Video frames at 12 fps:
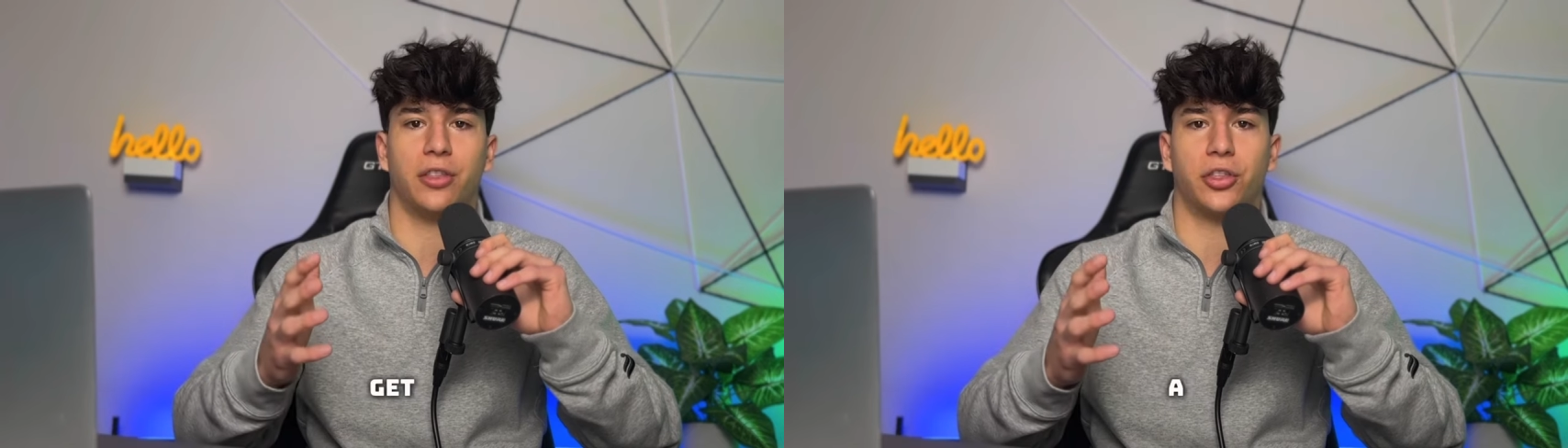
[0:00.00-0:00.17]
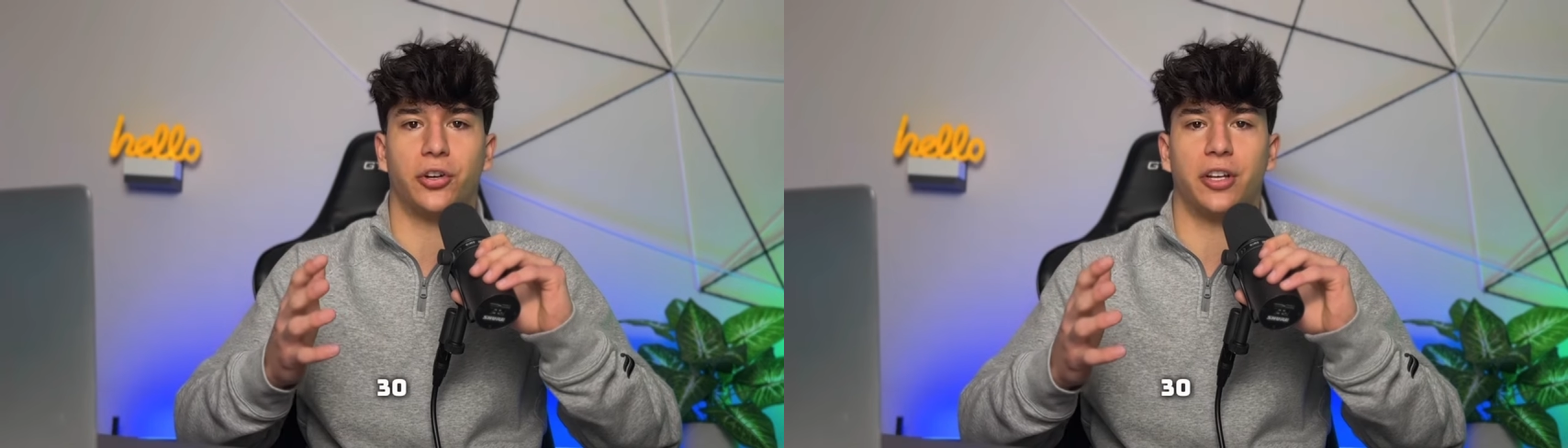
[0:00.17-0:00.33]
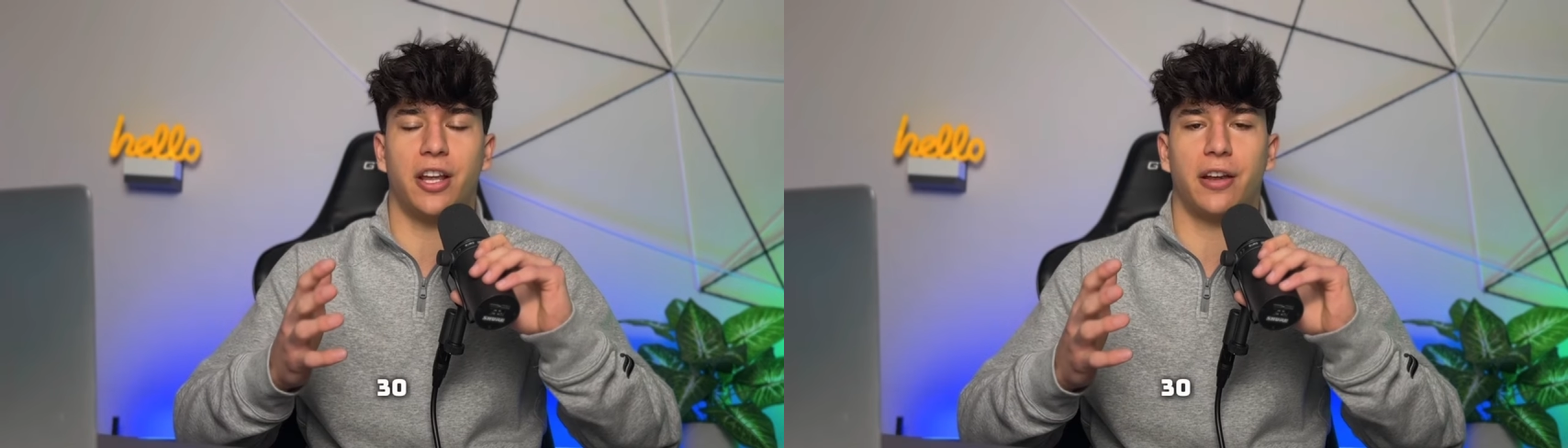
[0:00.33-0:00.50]
a
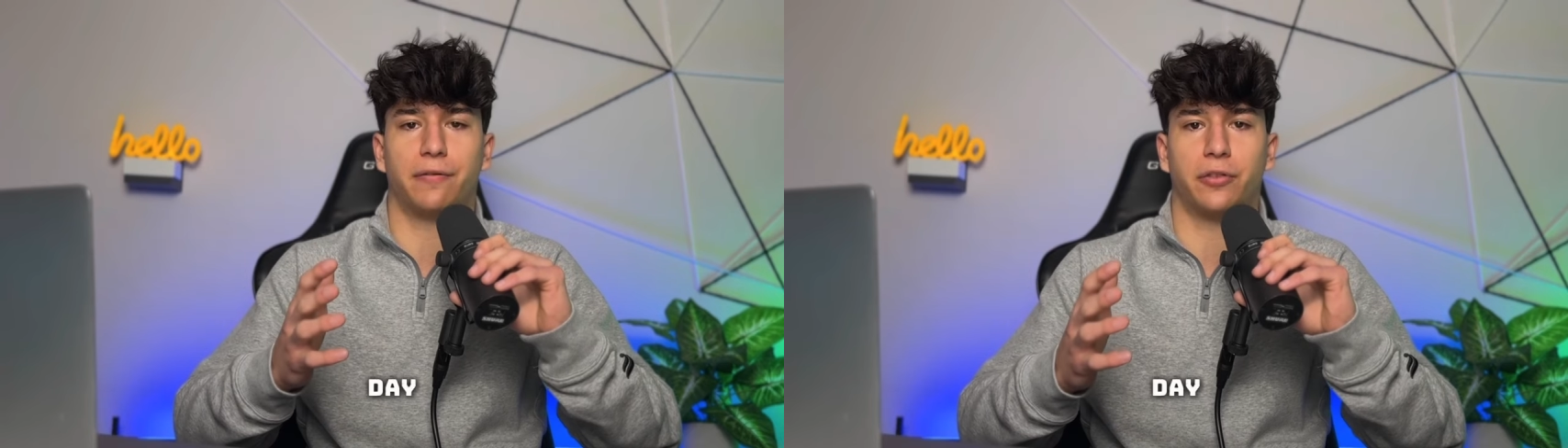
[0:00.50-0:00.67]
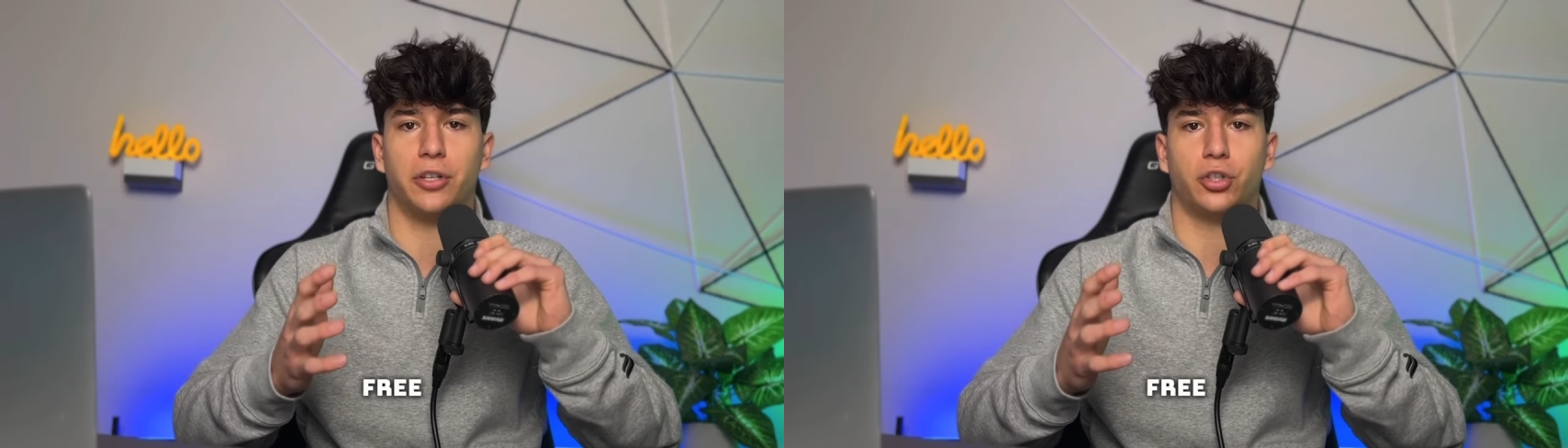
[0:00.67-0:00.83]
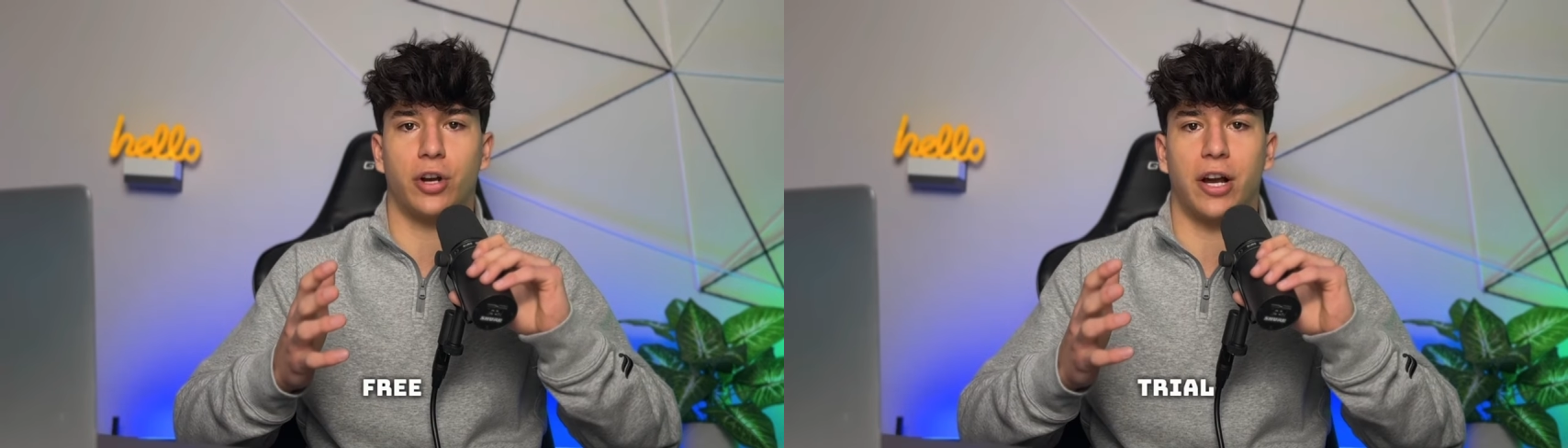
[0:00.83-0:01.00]
thirty day
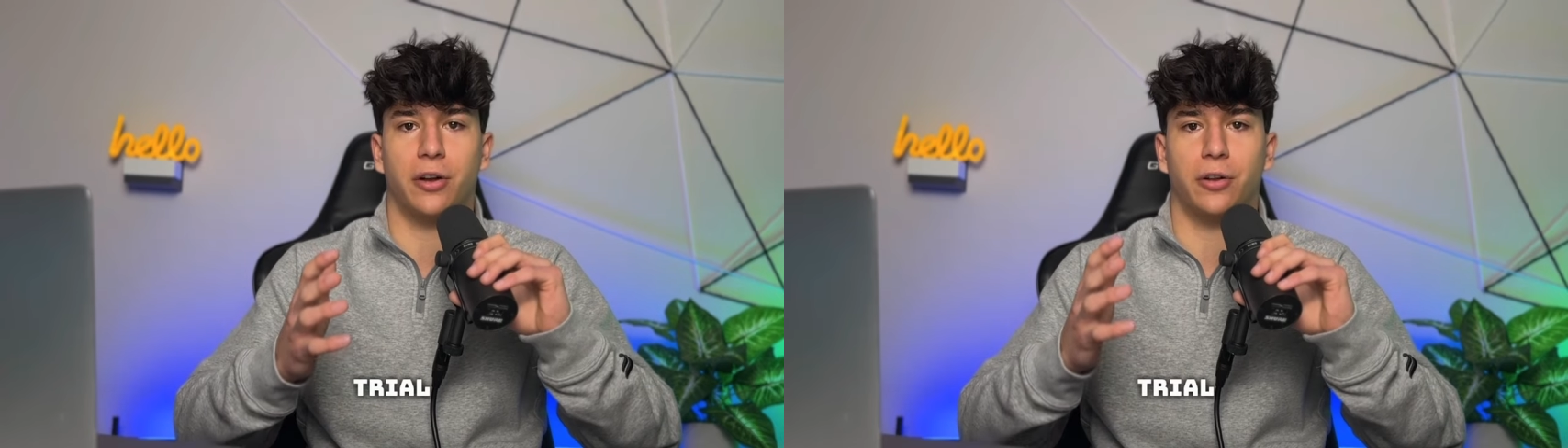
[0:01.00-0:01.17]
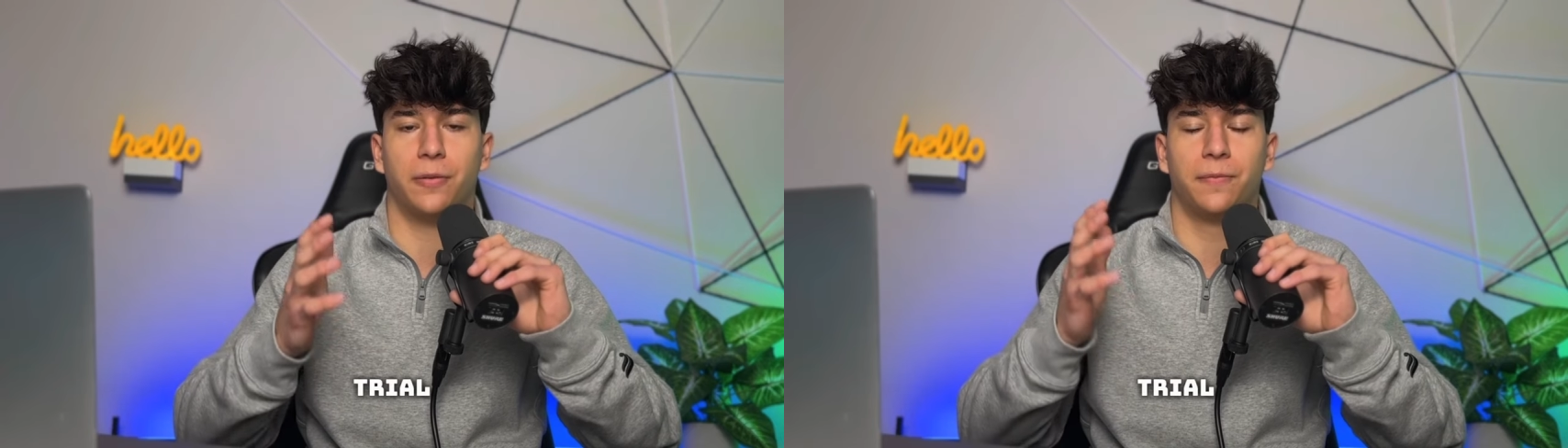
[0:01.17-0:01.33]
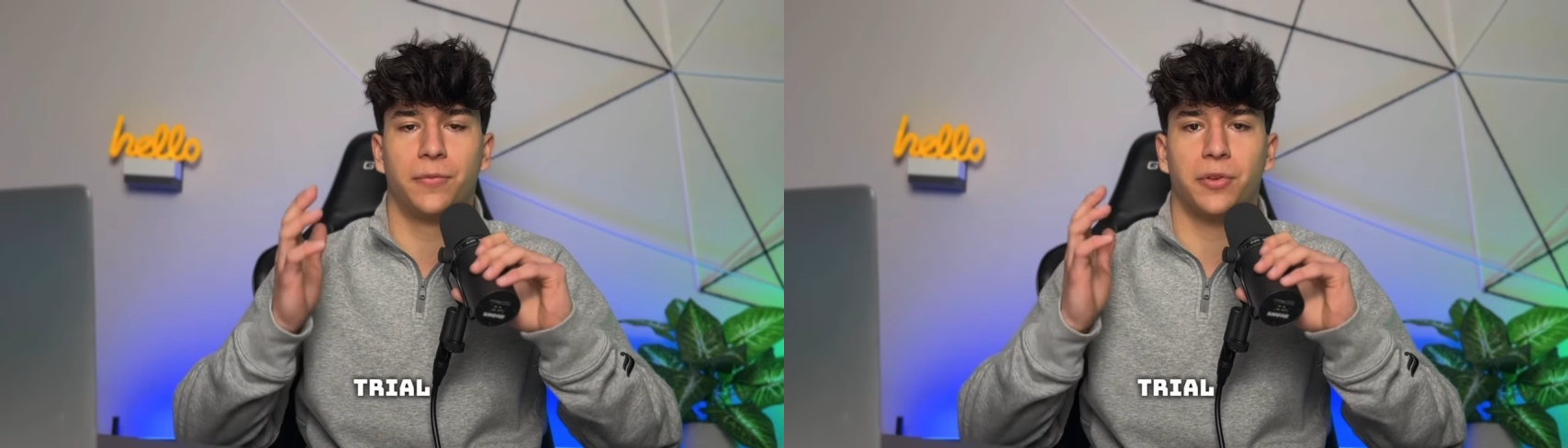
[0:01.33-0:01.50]
free
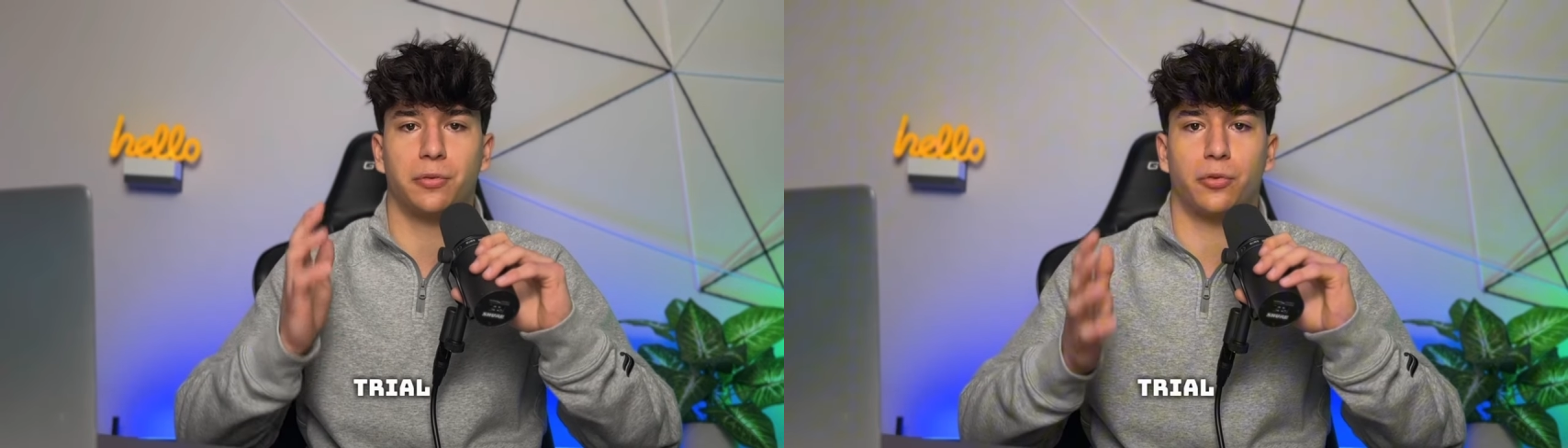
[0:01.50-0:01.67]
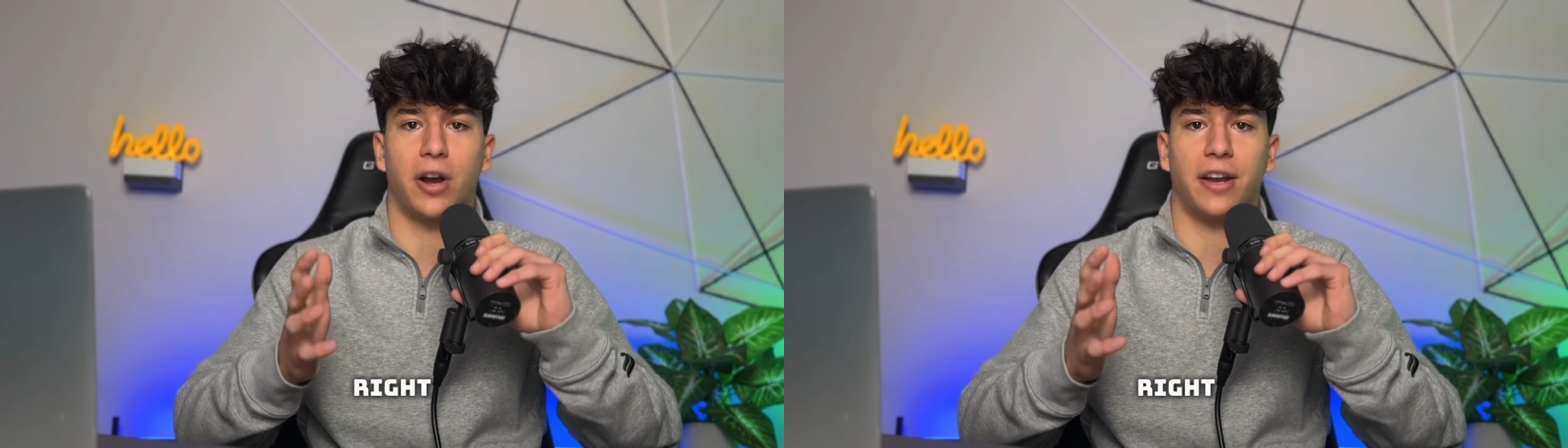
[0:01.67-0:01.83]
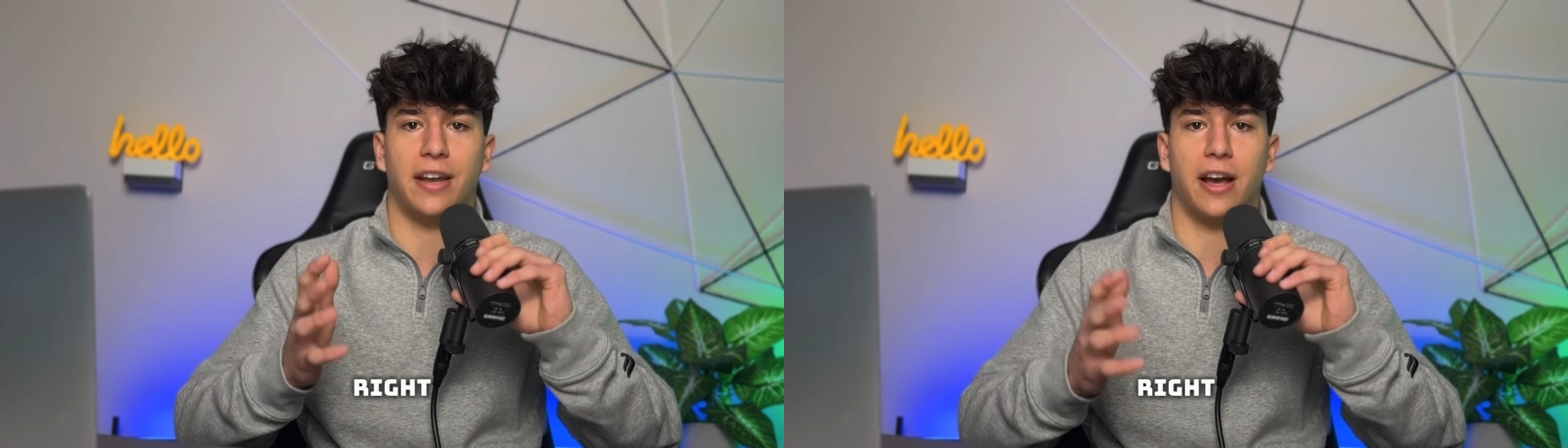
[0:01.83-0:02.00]
trial
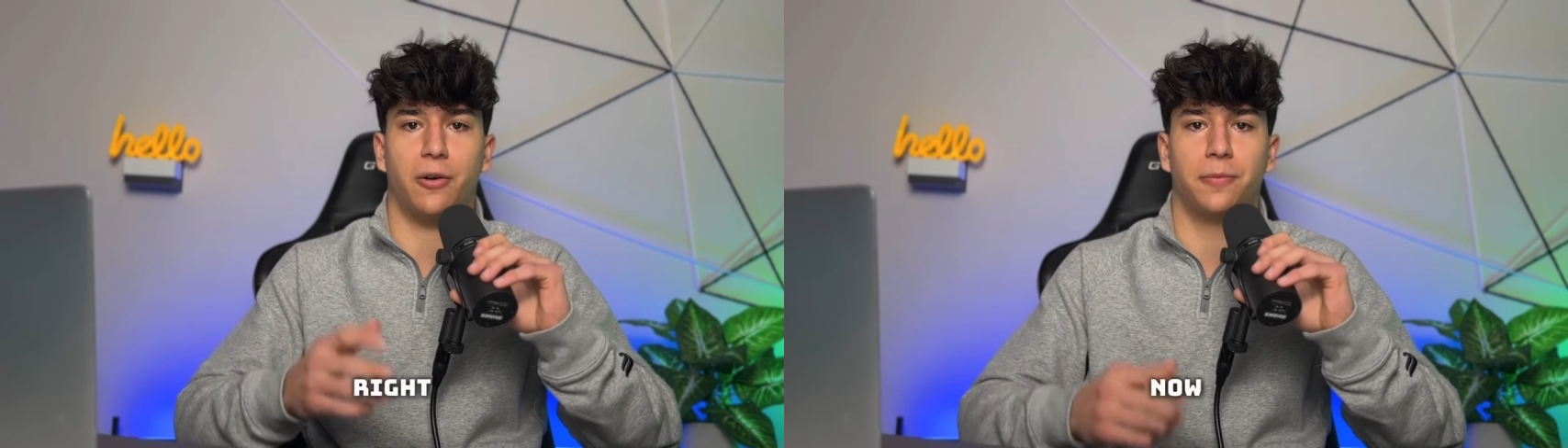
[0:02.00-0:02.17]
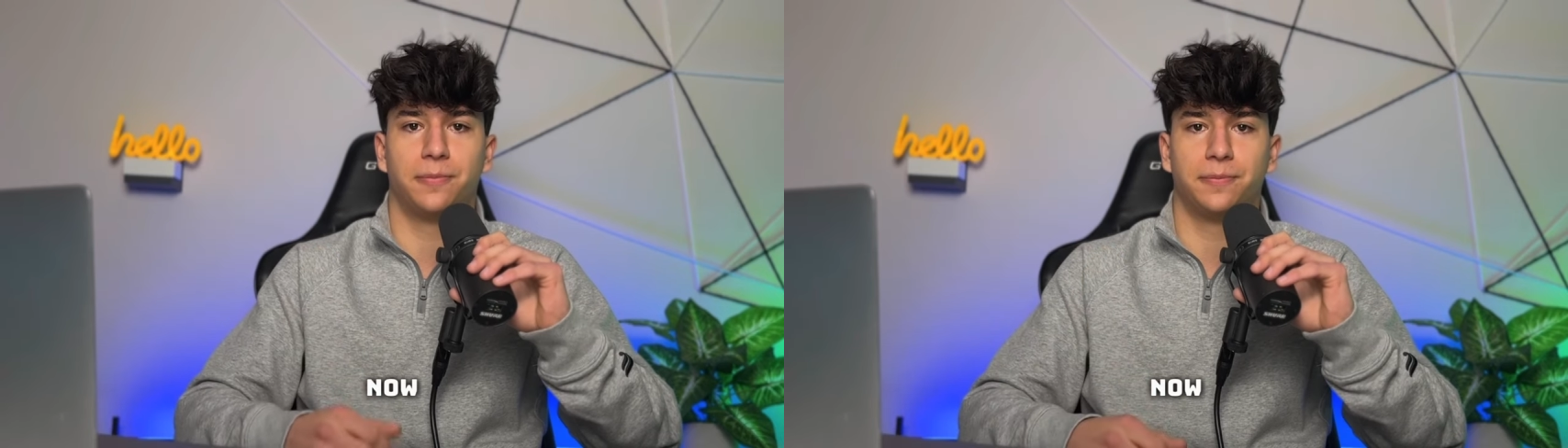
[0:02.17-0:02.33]
right now.